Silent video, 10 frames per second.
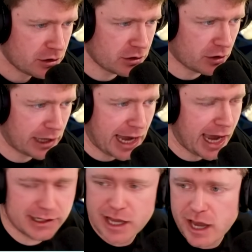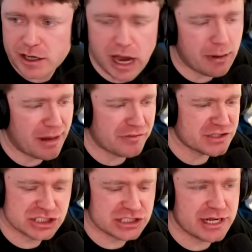You know, like, hand-to-hand combat,
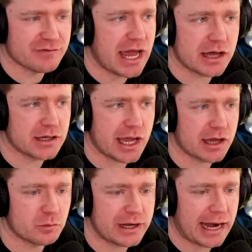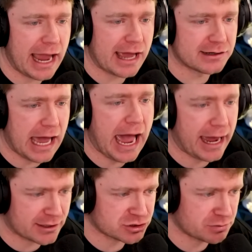this isn't even hand-to-hand. We got
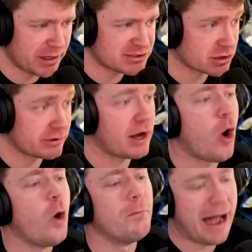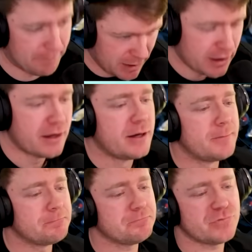hand-to-axe, basically. Oh, my...
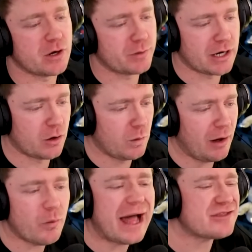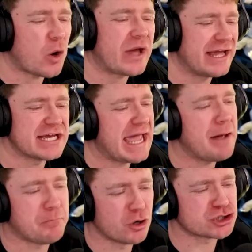There we go. Well, like, okay, you
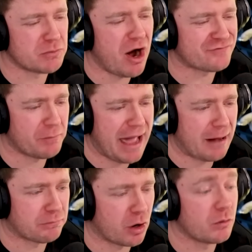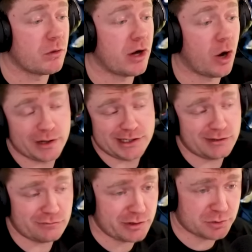can't push him off the map, bro. Oh, he didn't really